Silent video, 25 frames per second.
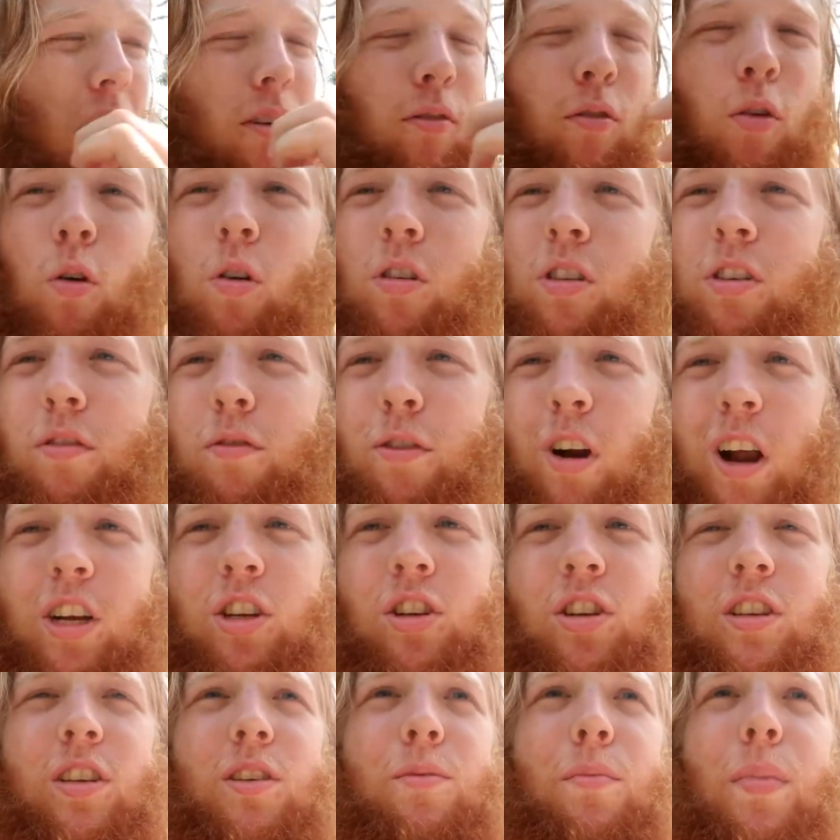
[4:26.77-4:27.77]
Of course,
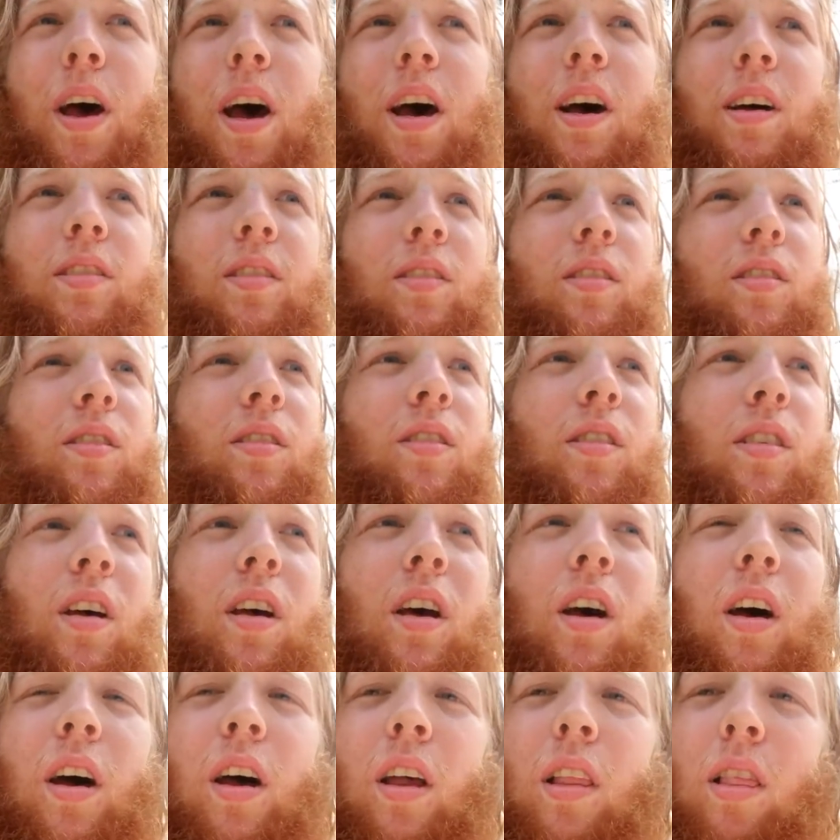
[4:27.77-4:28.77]
fresh is best,
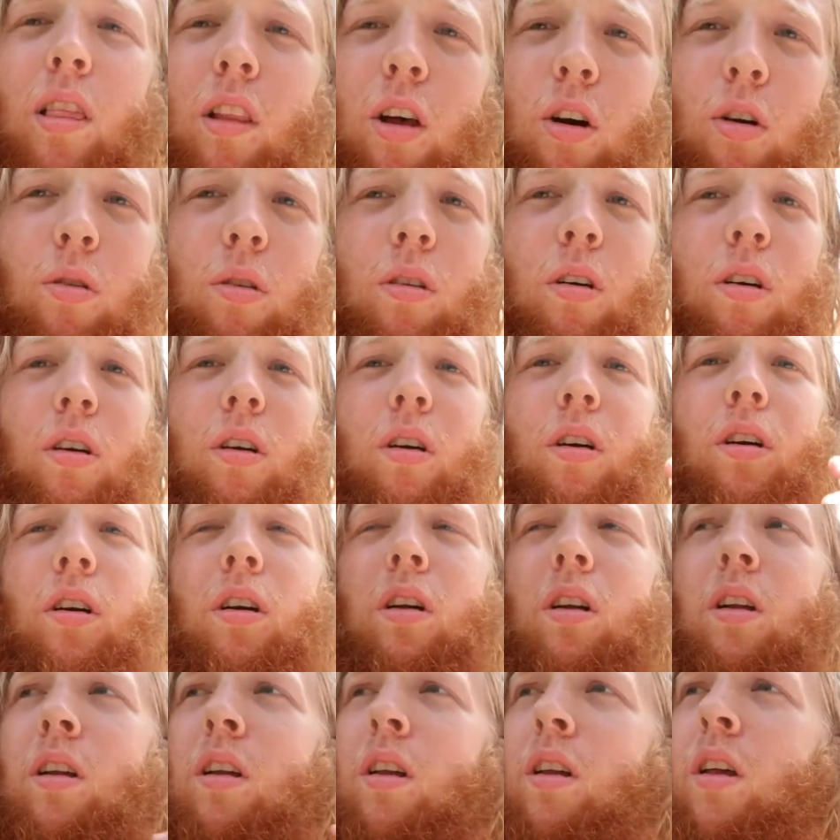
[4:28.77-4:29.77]
uh,
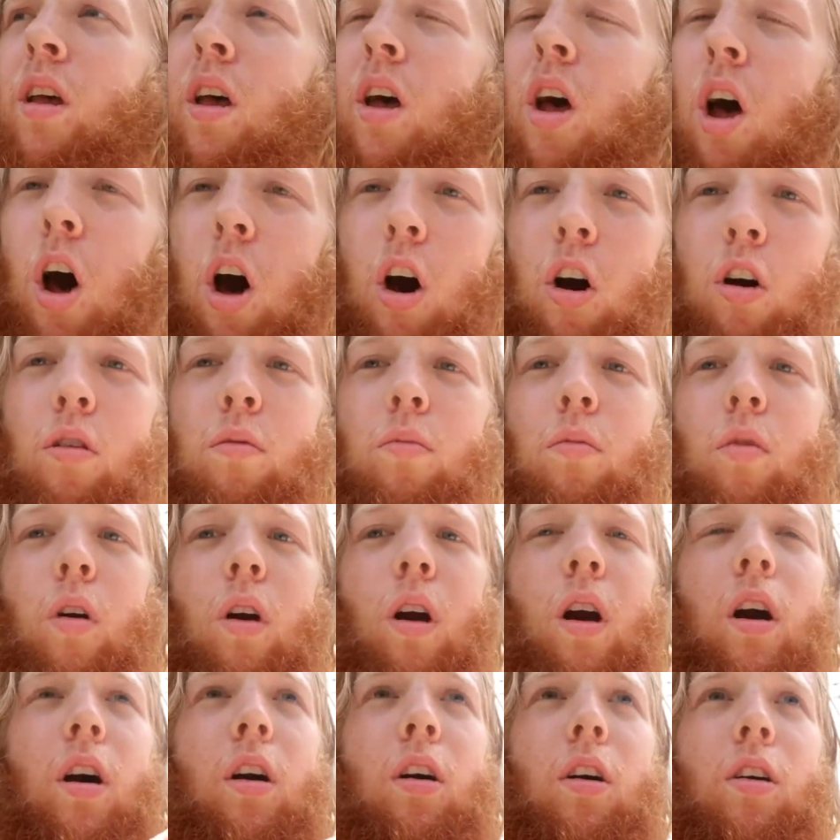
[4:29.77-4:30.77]
local,
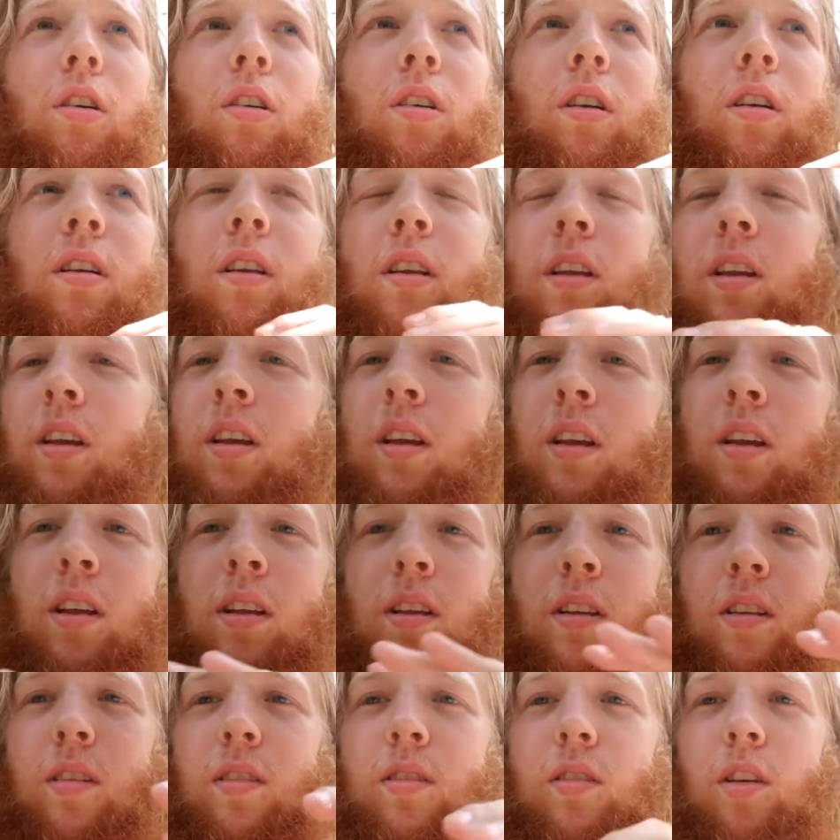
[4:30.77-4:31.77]
homegrown,
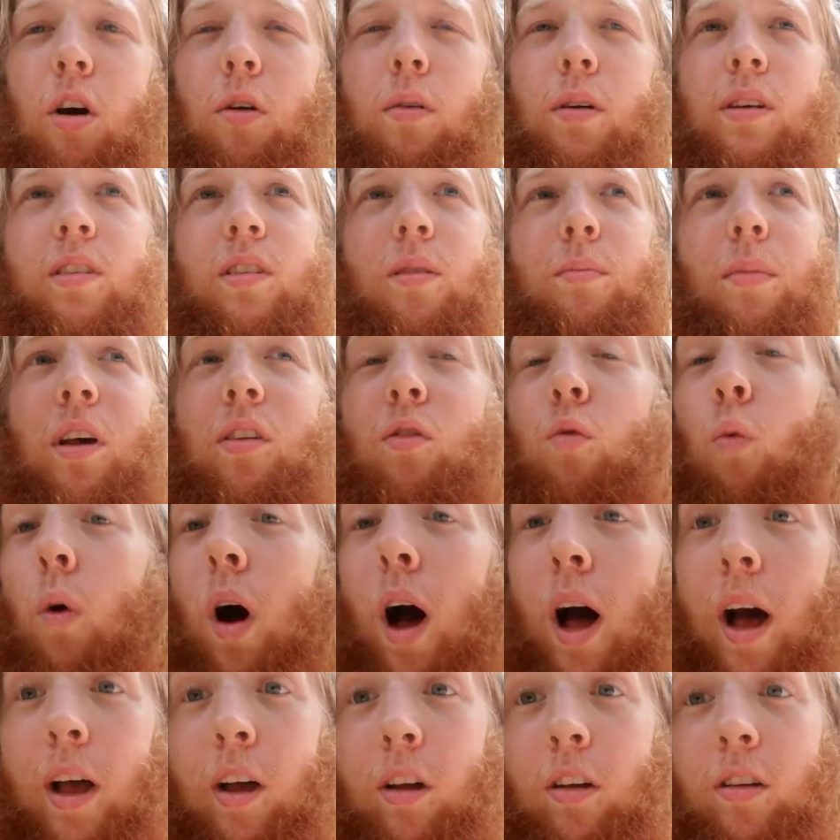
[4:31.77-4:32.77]
it's always the best.
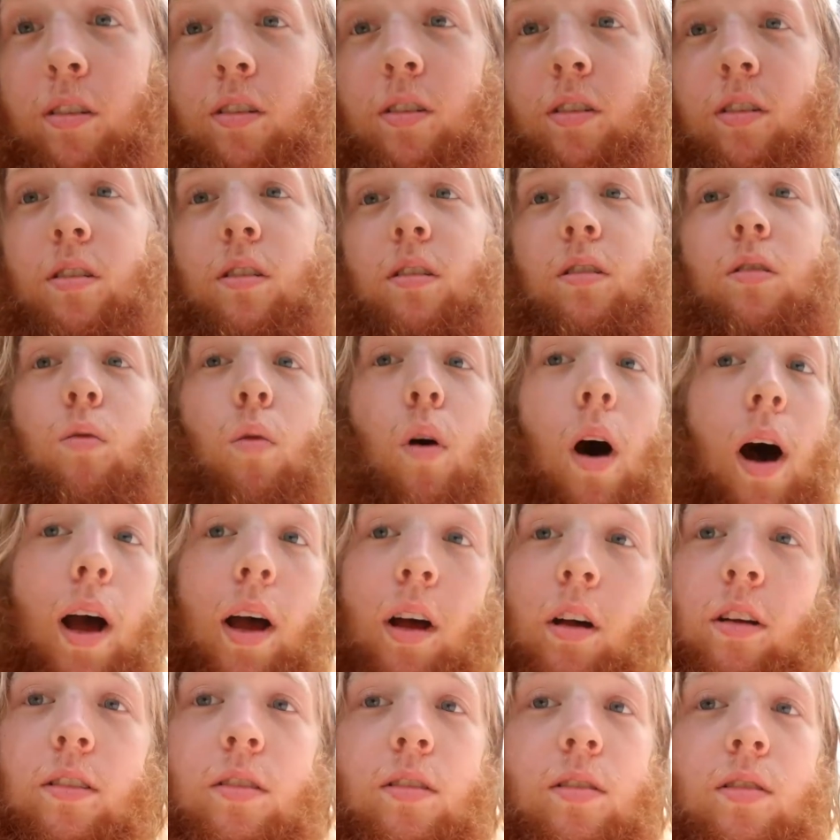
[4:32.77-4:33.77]
Wild,
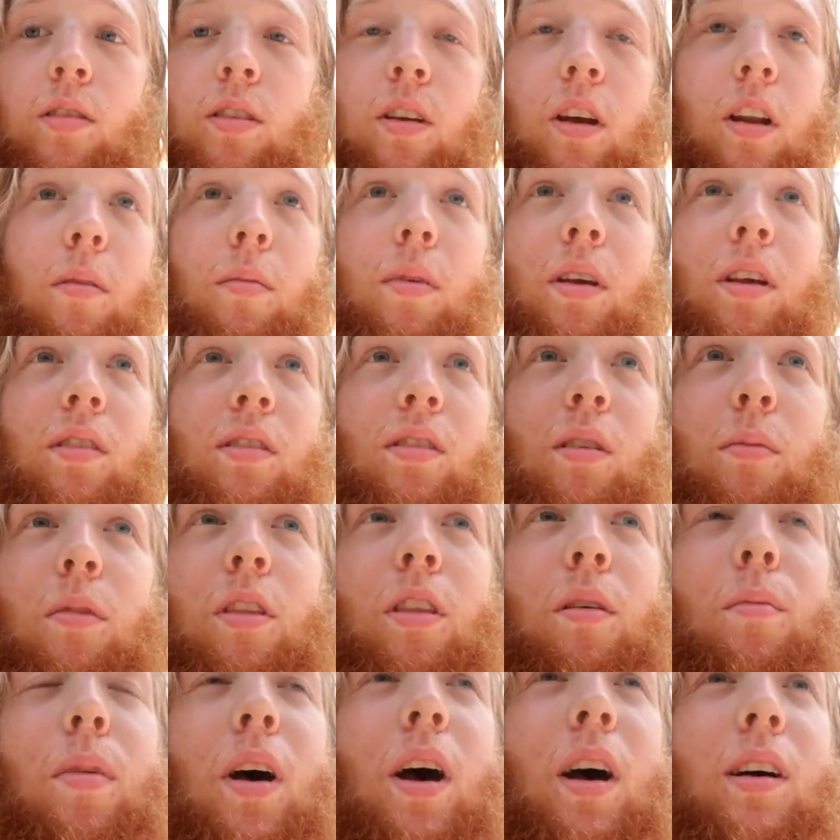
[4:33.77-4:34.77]
wild's going to be some
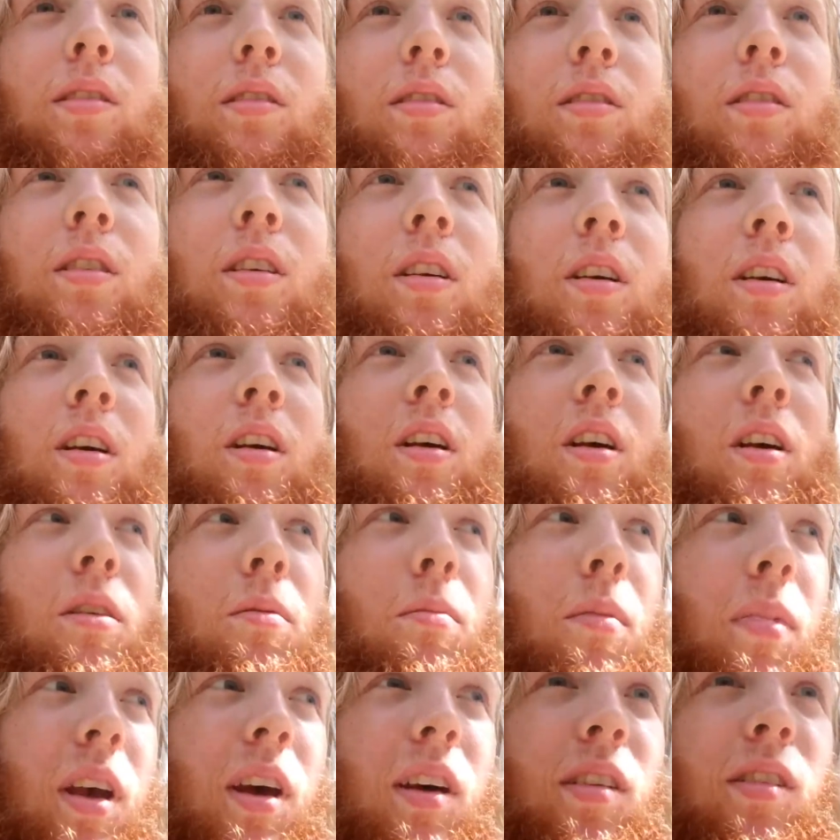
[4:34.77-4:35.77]
of the best
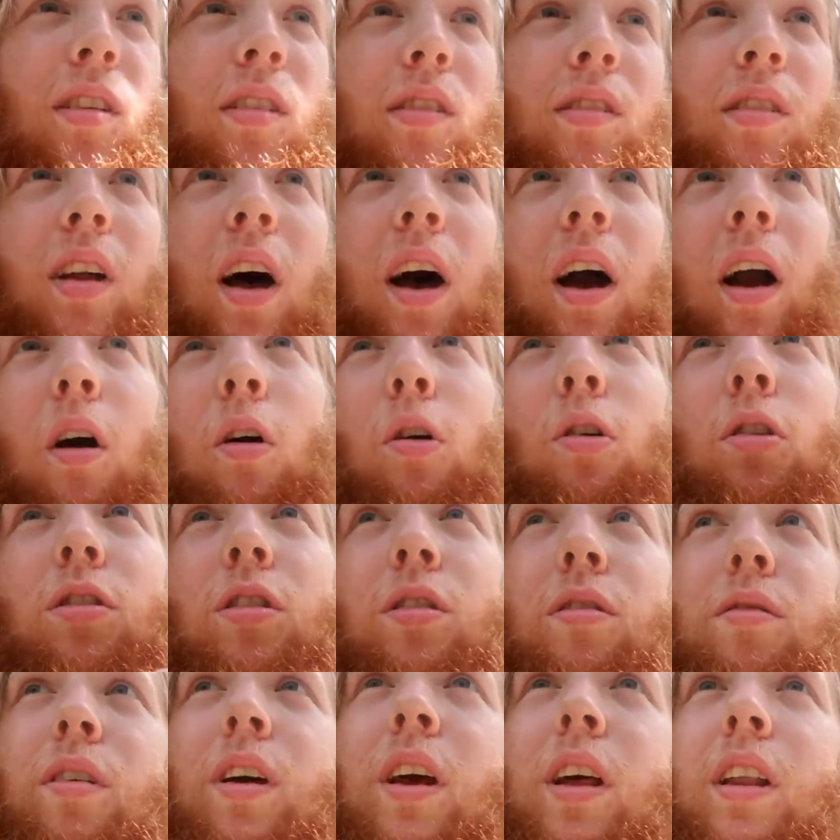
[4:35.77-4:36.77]
because it's not
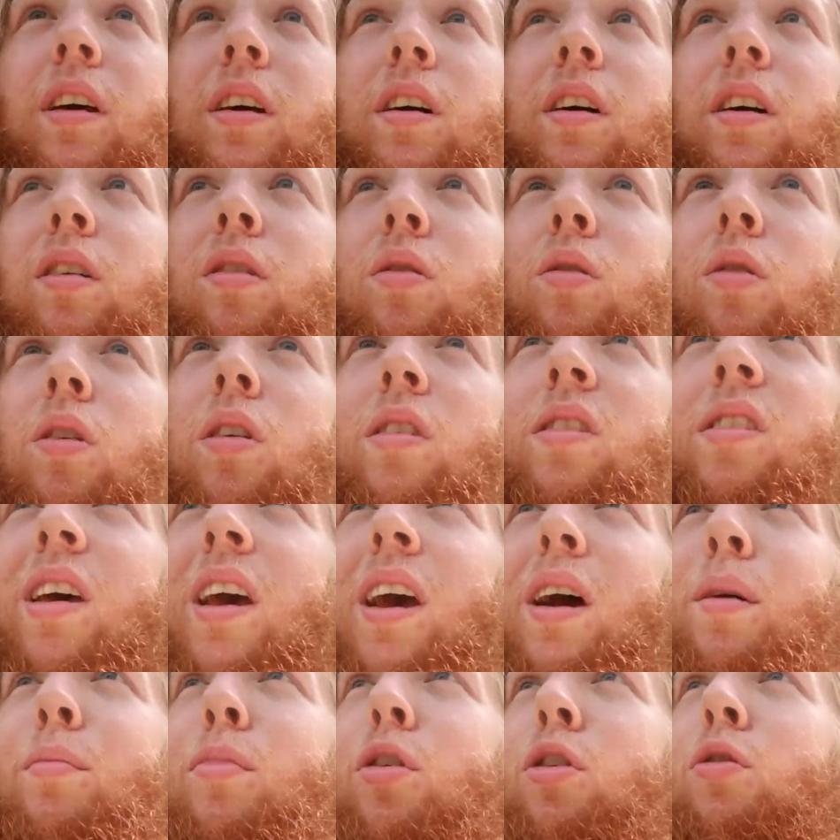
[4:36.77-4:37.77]
cultivated or
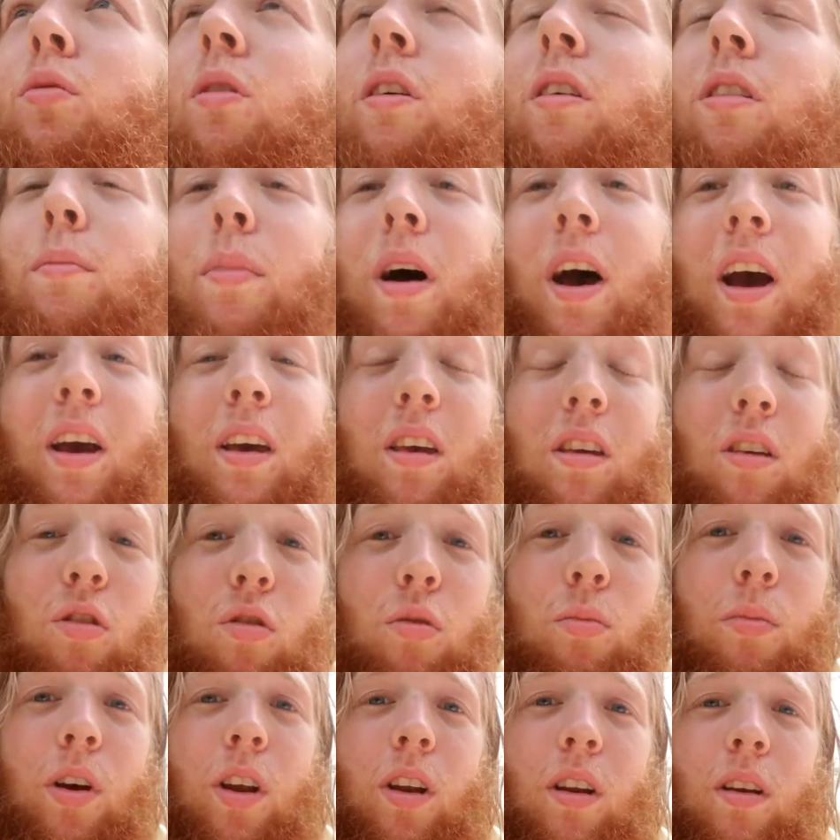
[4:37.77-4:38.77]
tampered with by a
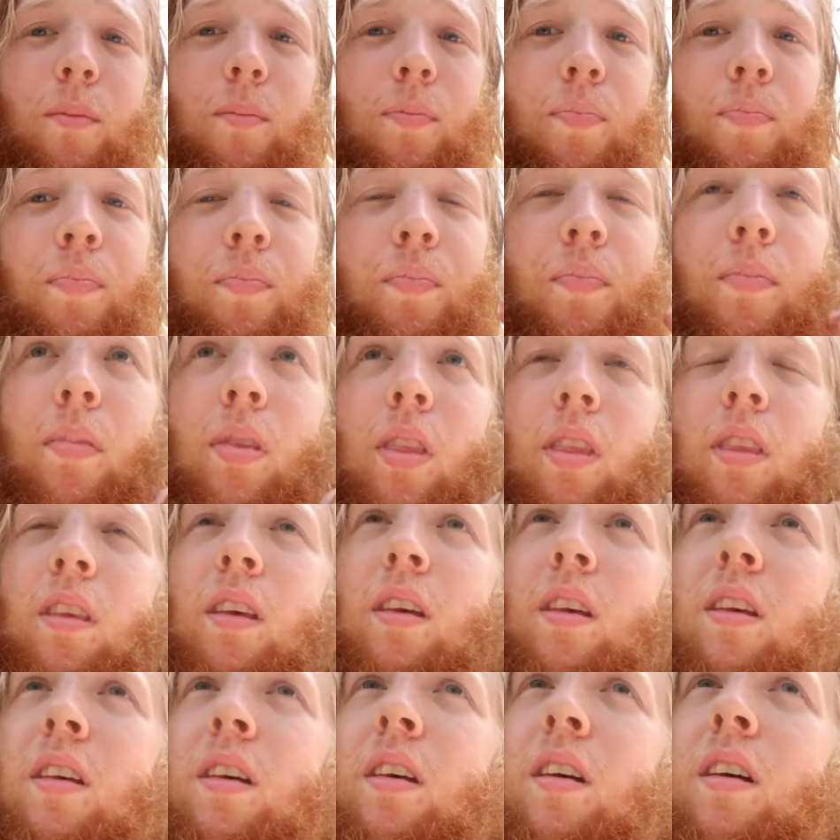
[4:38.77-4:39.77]
human.
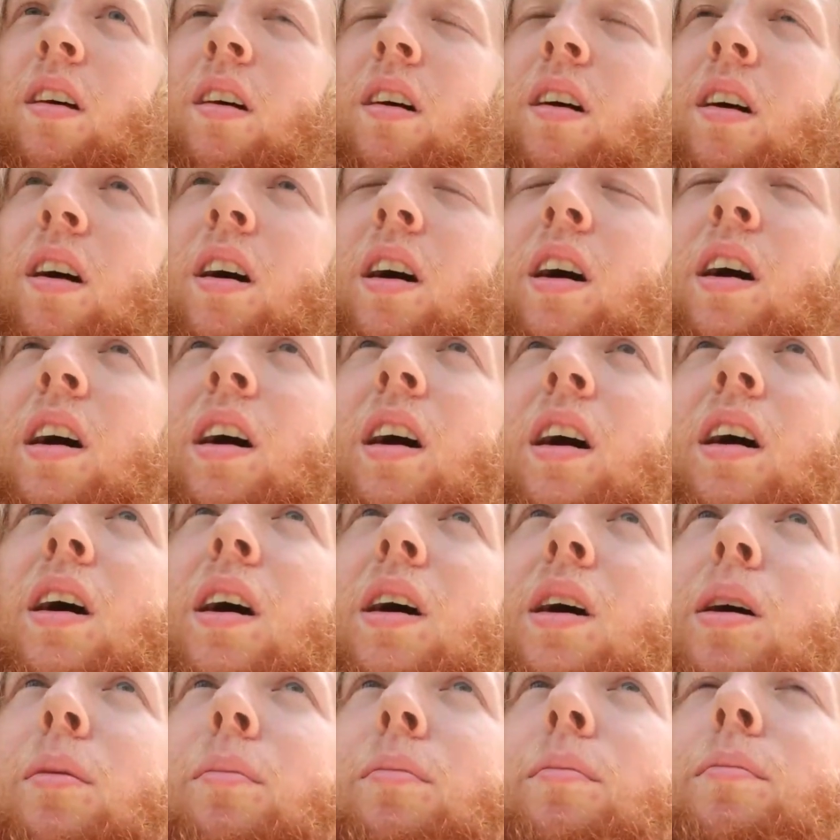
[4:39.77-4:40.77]

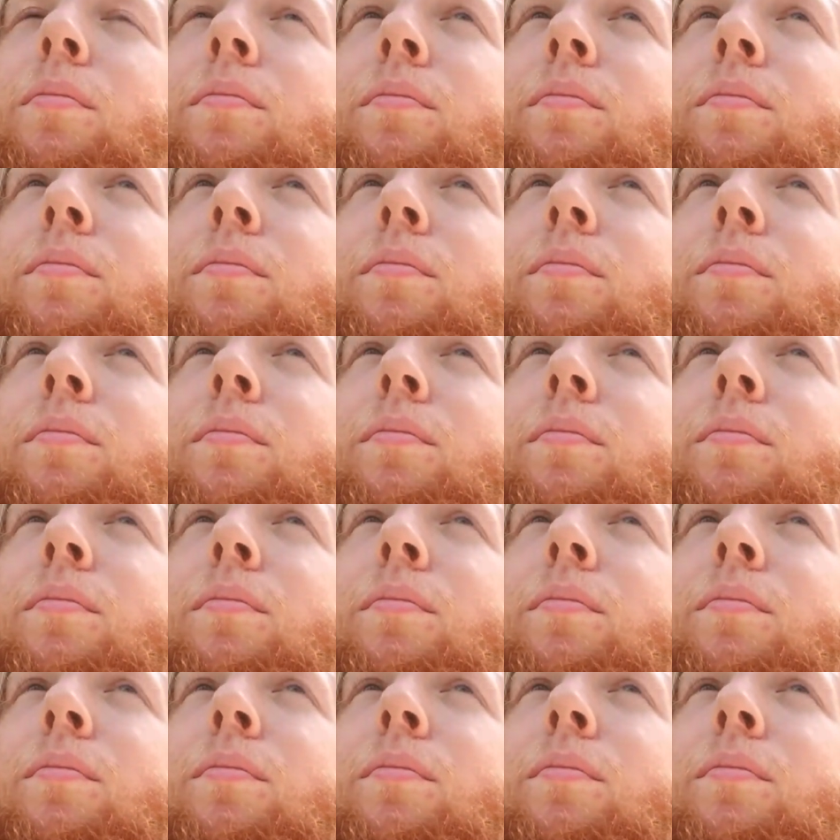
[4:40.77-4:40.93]
Um,